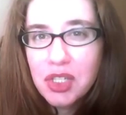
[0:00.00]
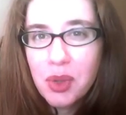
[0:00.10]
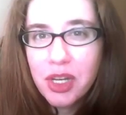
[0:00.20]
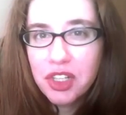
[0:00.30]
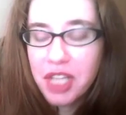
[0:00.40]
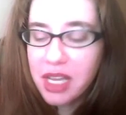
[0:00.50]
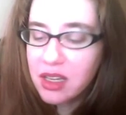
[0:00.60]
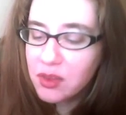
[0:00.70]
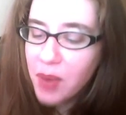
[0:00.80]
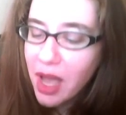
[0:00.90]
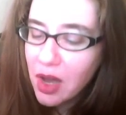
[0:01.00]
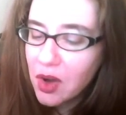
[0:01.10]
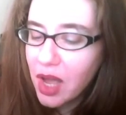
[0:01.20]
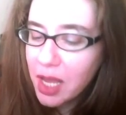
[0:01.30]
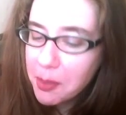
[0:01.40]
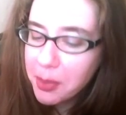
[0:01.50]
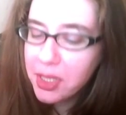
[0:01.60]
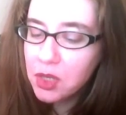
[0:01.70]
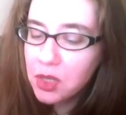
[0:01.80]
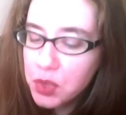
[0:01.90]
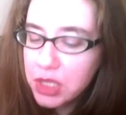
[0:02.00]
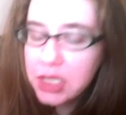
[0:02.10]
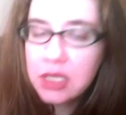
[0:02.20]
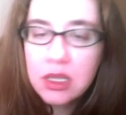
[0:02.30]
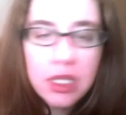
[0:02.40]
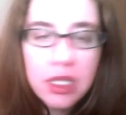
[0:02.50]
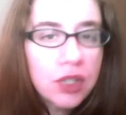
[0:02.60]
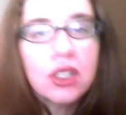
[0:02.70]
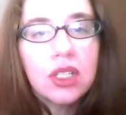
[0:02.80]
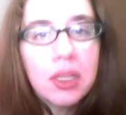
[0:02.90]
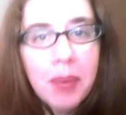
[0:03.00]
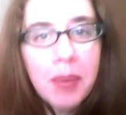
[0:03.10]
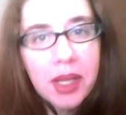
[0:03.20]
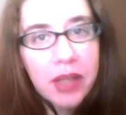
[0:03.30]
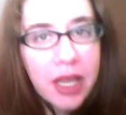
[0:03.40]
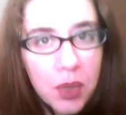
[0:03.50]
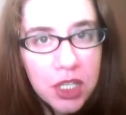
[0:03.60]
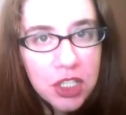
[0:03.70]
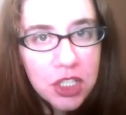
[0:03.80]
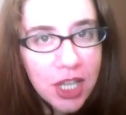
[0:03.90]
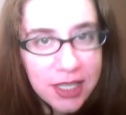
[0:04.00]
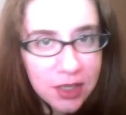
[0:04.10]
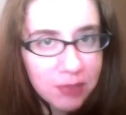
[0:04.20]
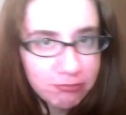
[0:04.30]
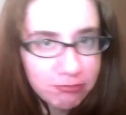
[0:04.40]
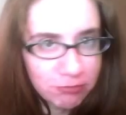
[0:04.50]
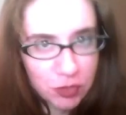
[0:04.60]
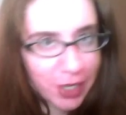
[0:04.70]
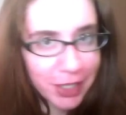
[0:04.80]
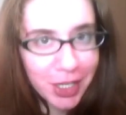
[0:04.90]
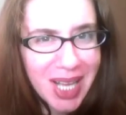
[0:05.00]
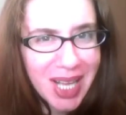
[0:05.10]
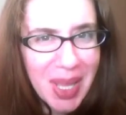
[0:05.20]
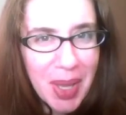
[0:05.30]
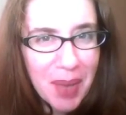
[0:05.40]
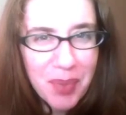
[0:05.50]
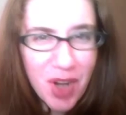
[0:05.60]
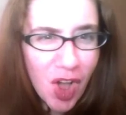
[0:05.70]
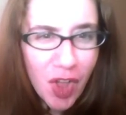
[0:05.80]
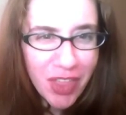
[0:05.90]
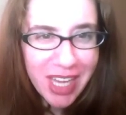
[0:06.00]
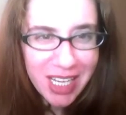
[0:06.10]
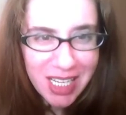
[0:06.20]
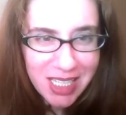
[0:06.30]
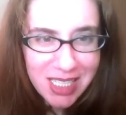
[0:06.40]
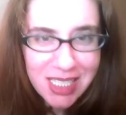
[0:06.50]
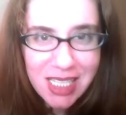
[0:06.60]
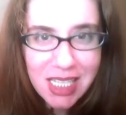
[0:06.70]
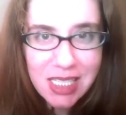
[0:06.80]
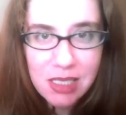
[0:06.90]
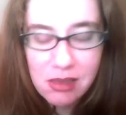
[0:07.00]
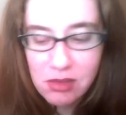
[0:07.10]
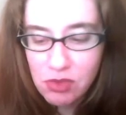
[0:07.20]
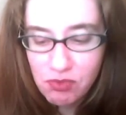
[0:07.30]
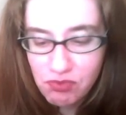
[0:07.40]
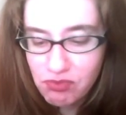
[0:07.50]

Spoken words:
to where you're like, wow, I'm being really lyrical in my language as a writer. But all that is